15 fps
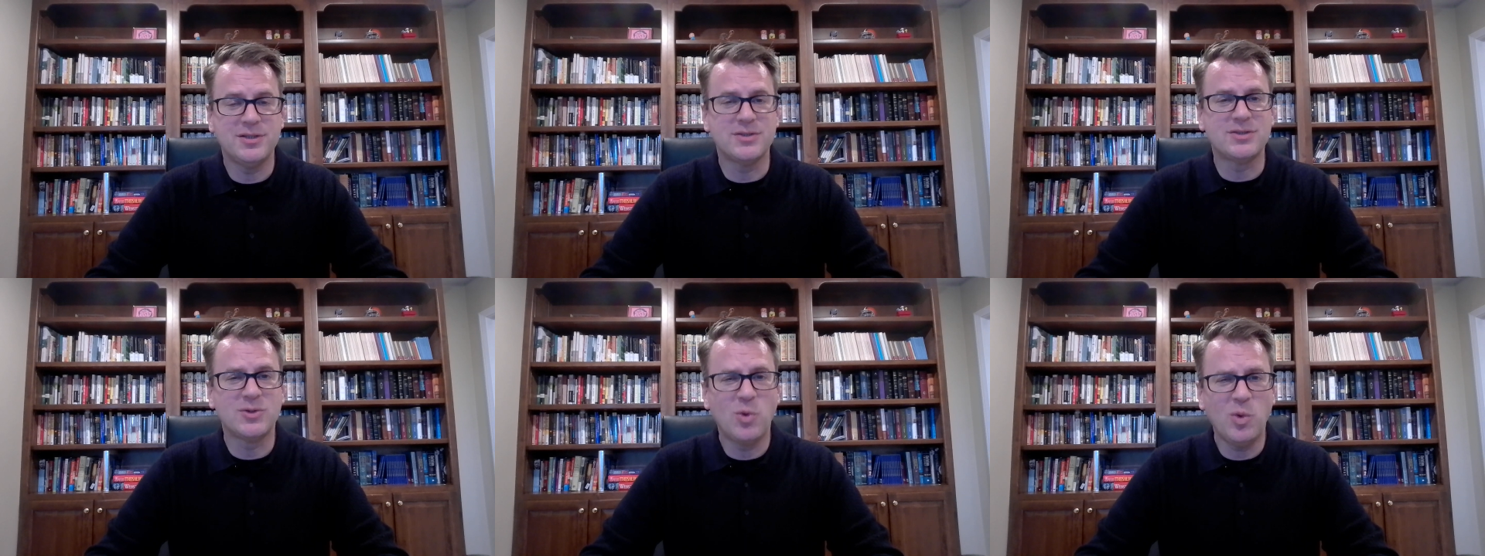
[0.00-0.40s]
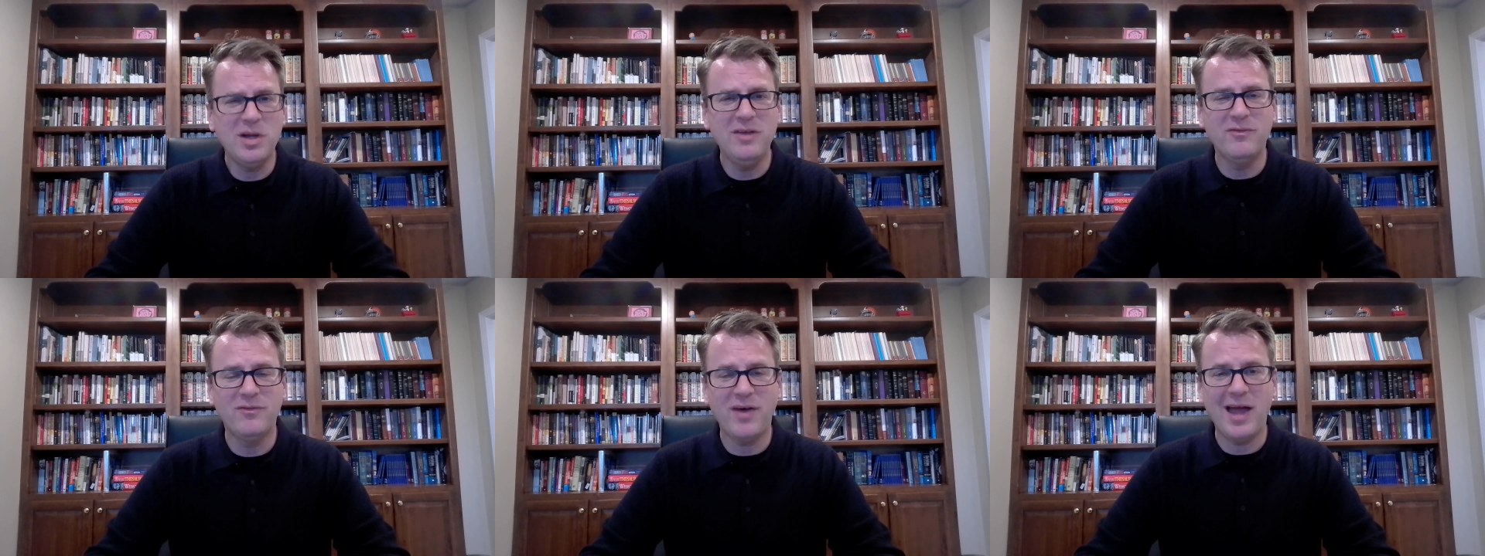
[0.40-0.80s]
It is
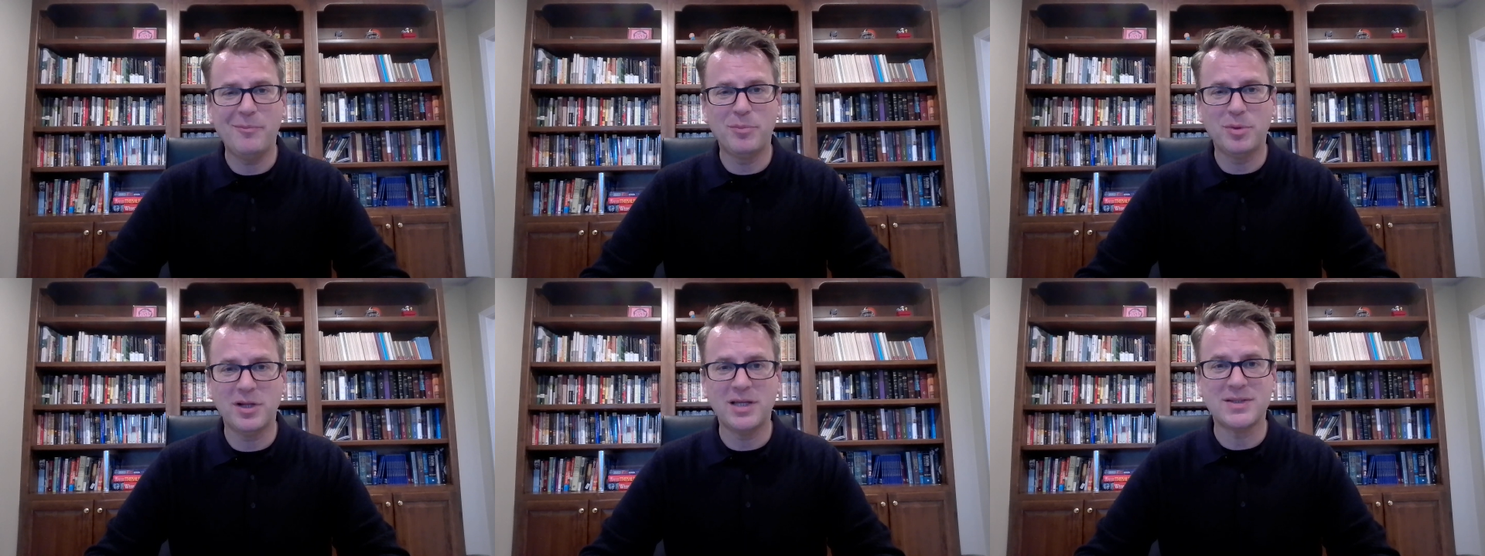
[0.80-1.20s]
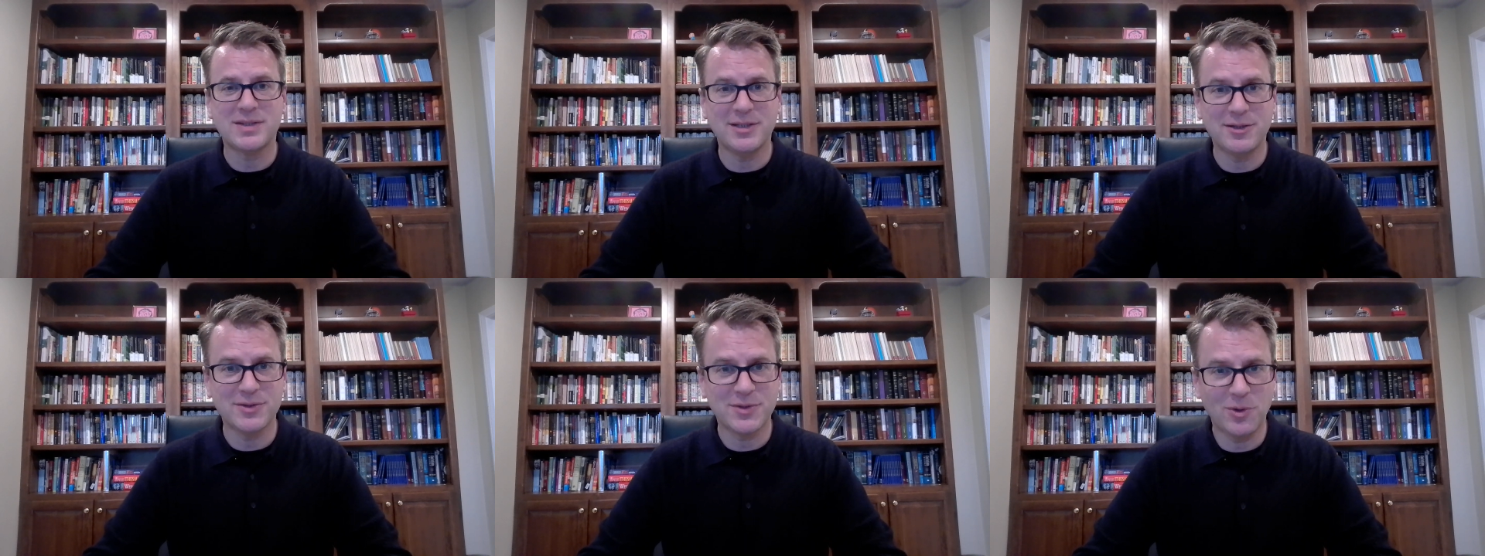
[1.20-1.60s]
25 plus
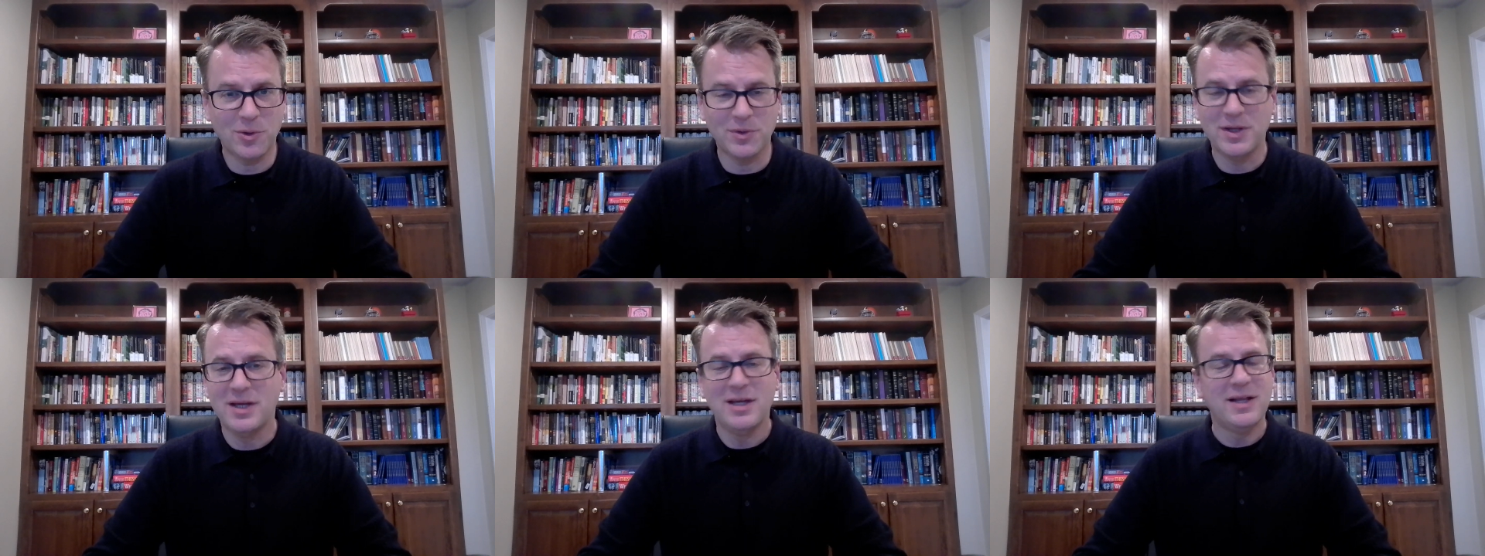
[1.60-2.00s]
years old.